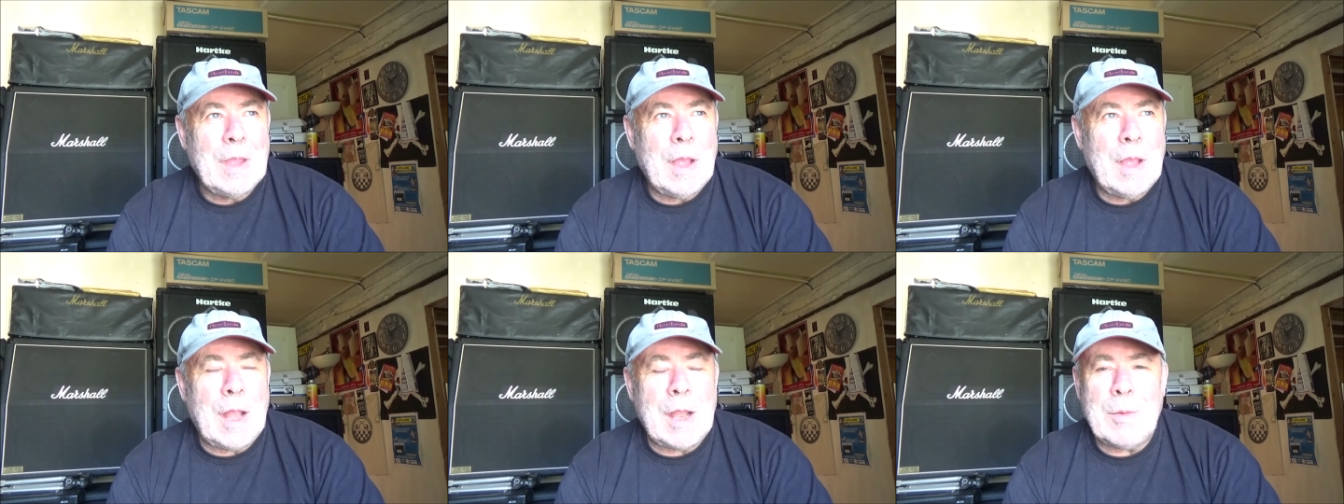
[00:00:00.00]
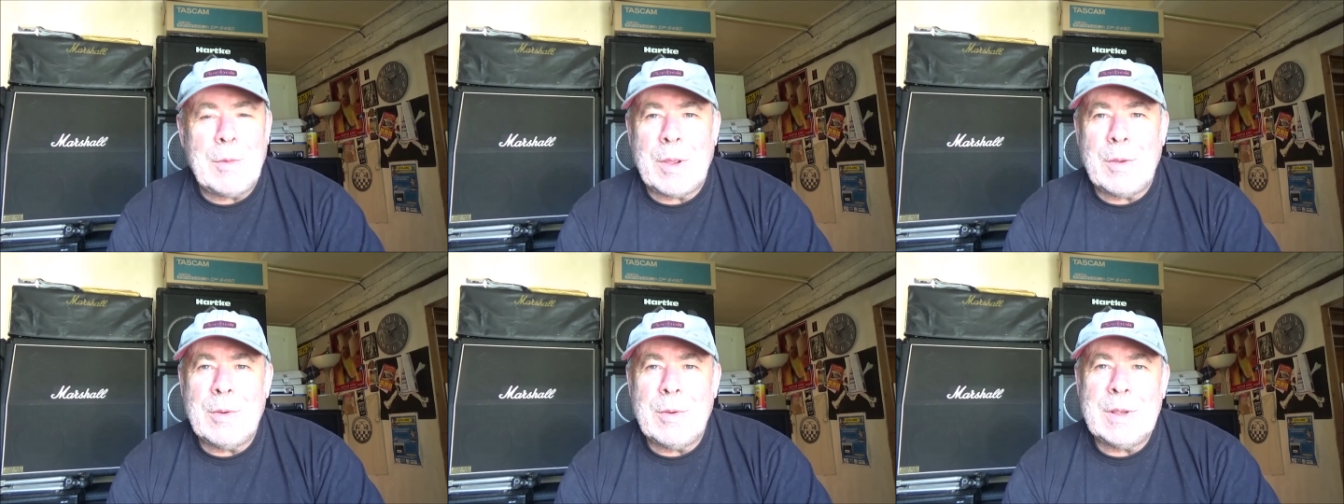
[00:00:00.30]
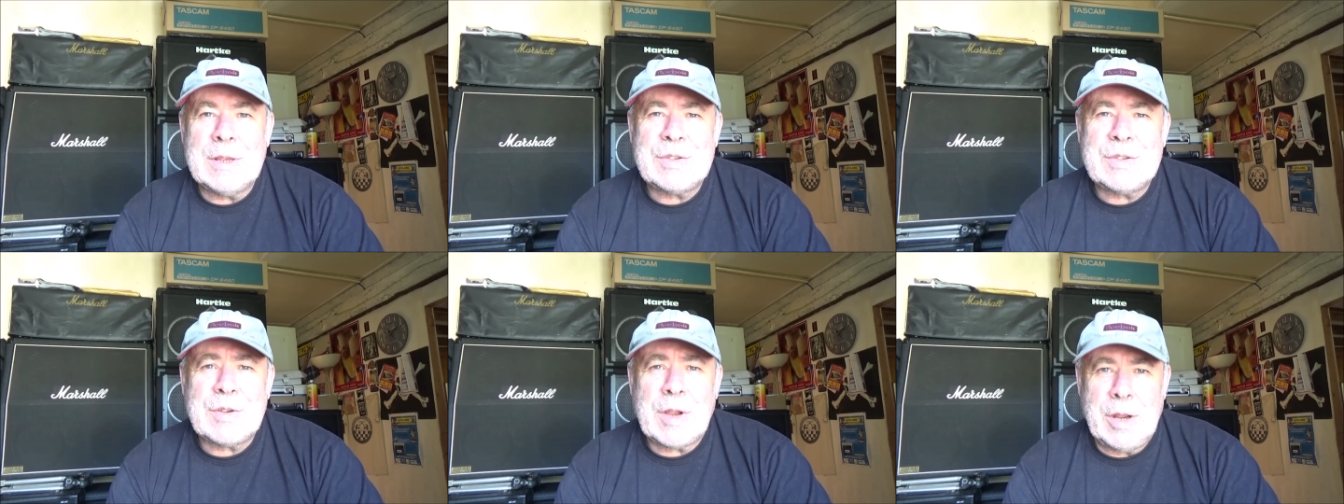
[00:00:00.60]
Anyway, we
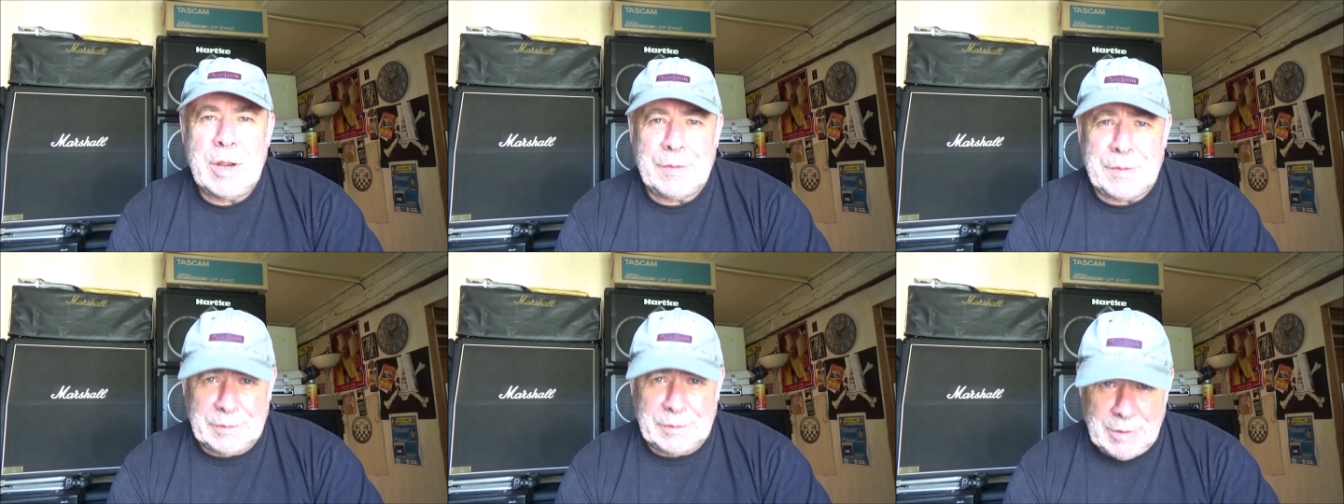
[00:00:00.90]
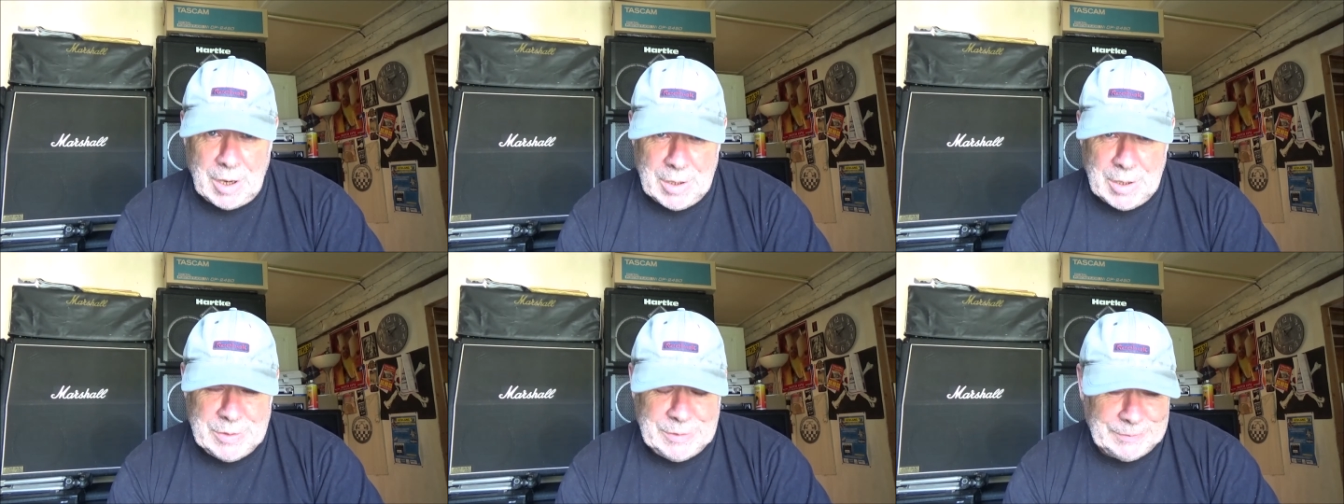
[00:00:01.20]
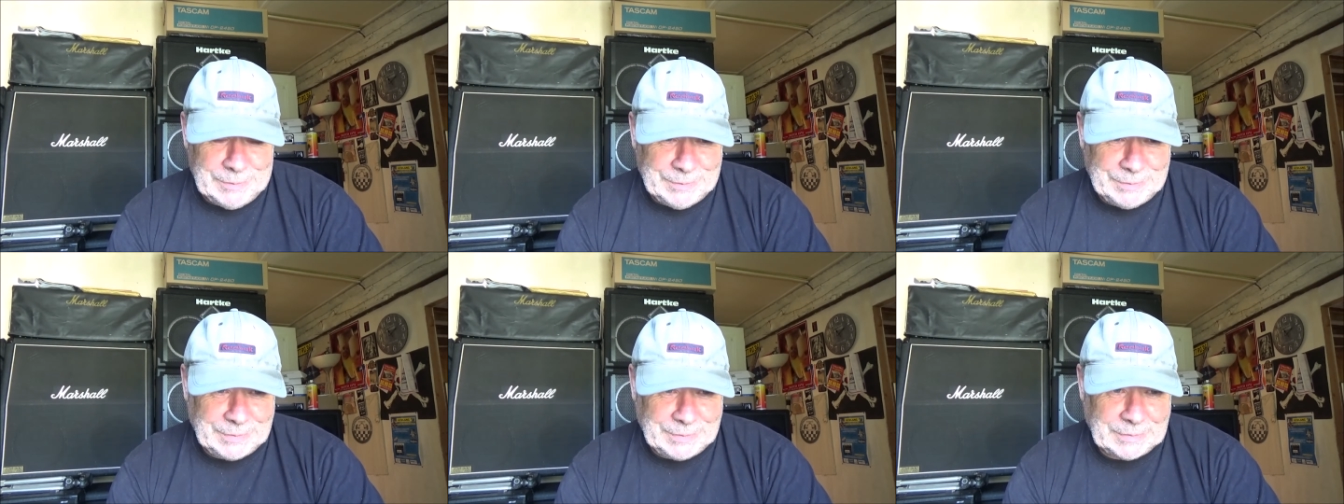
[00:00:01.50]
went straight off the road,
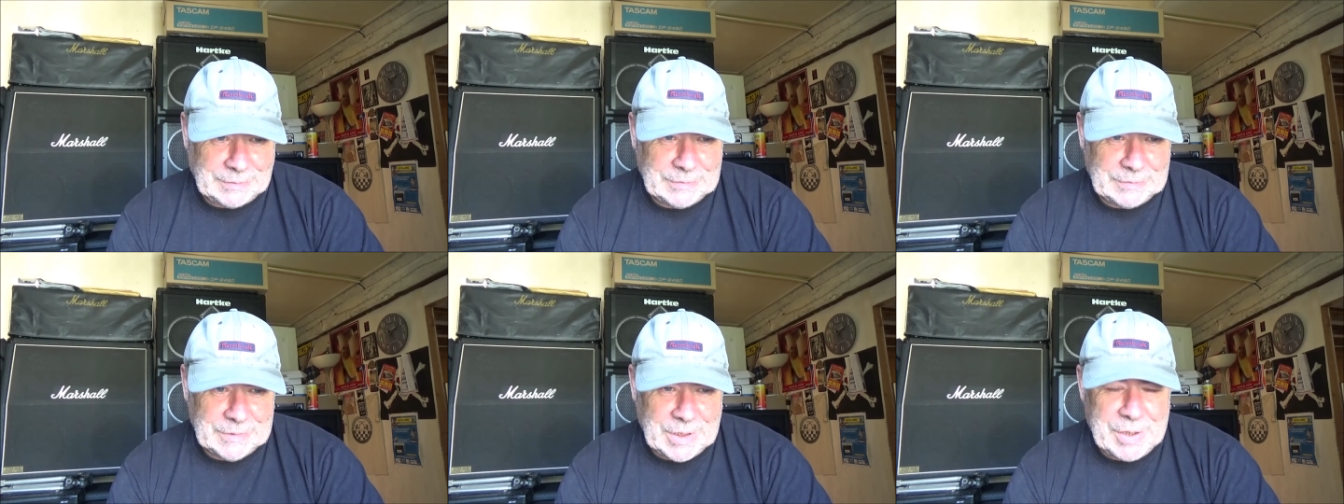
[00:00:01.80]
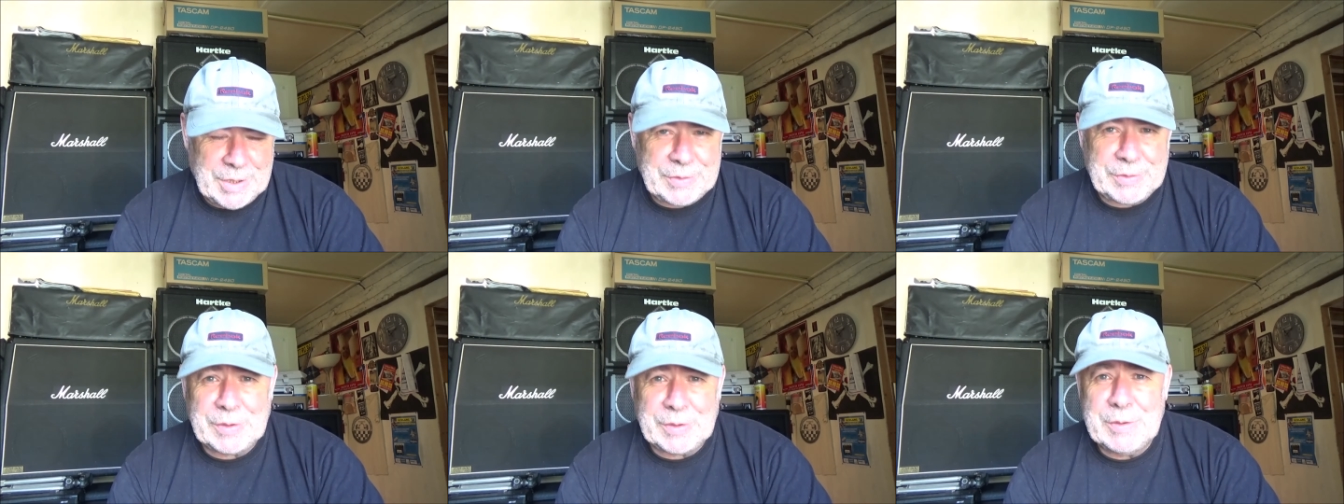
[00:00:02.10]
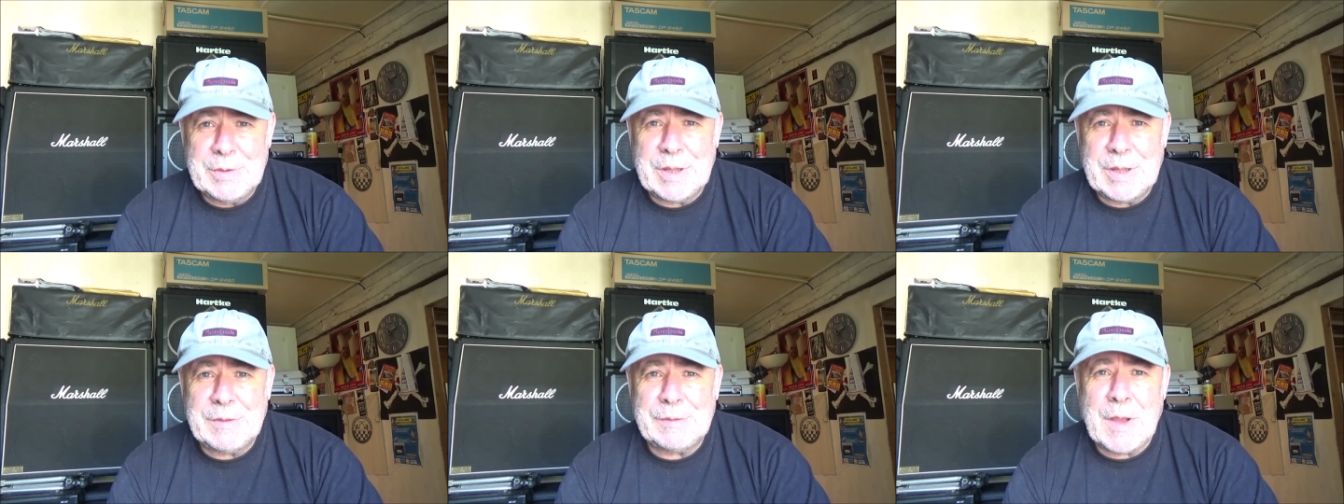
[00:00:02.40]

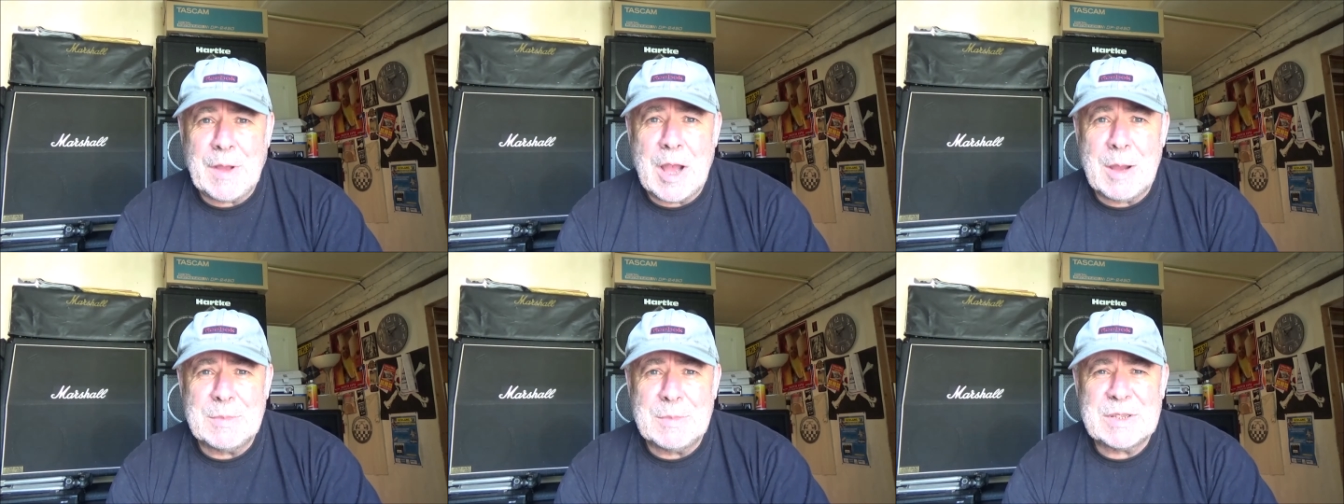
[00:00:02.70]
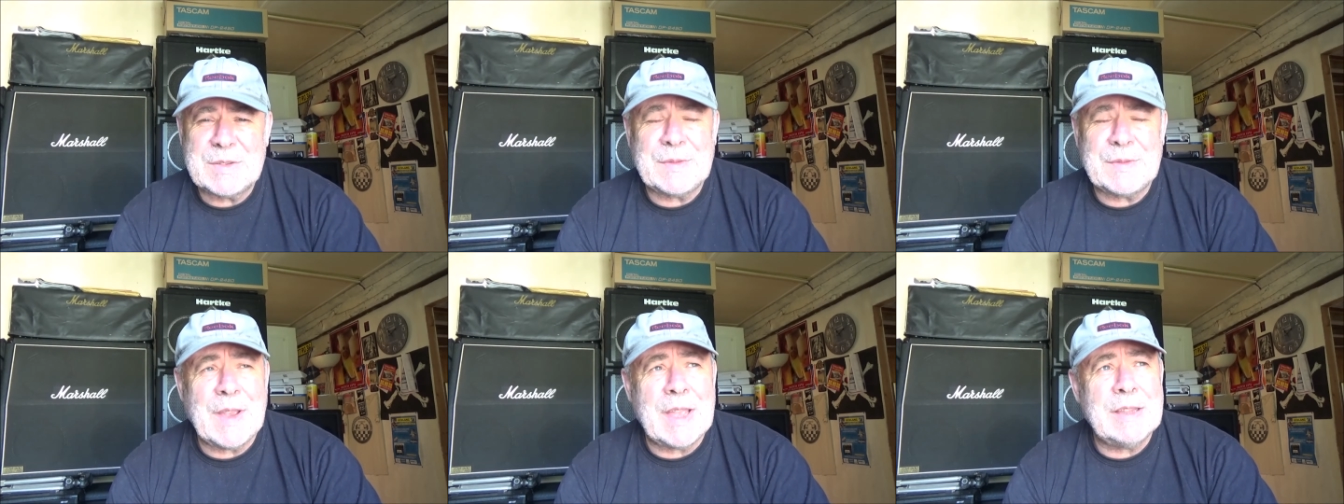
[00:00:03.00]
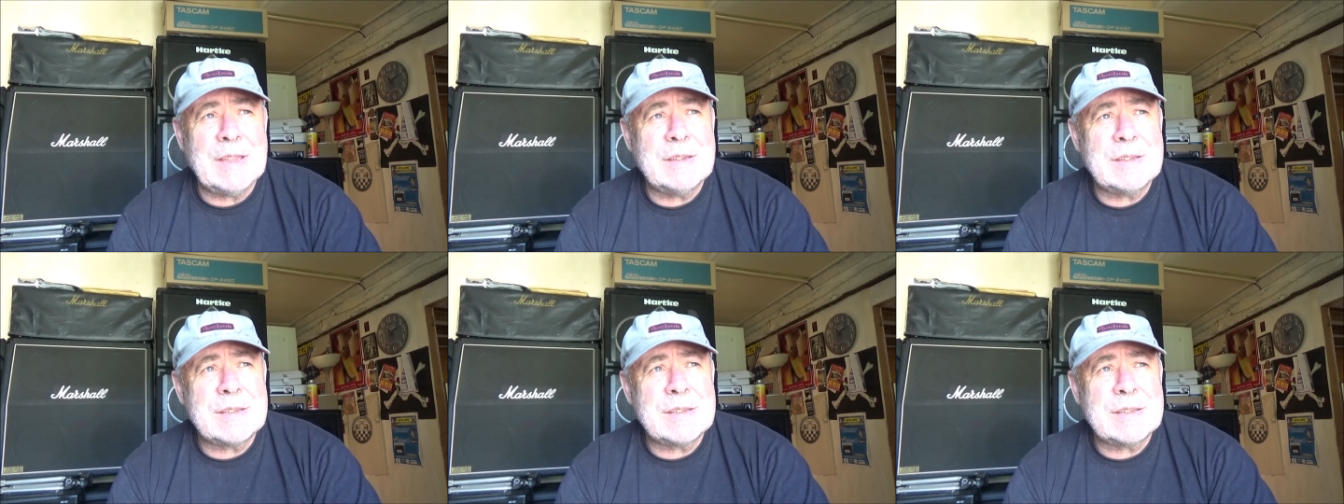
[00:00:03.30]
through the farmer's
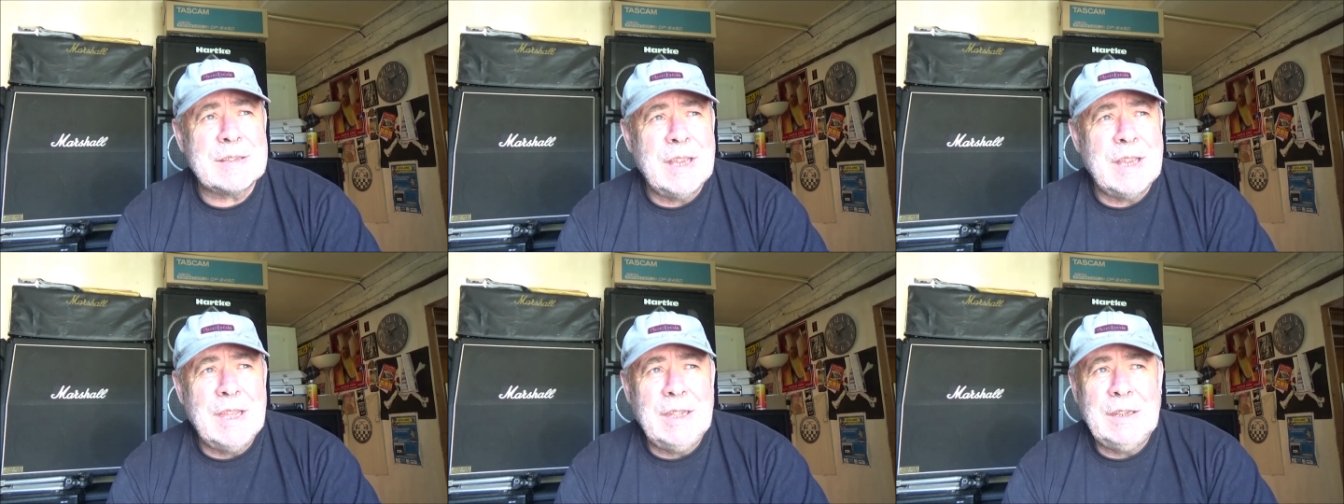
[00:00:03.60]
fence,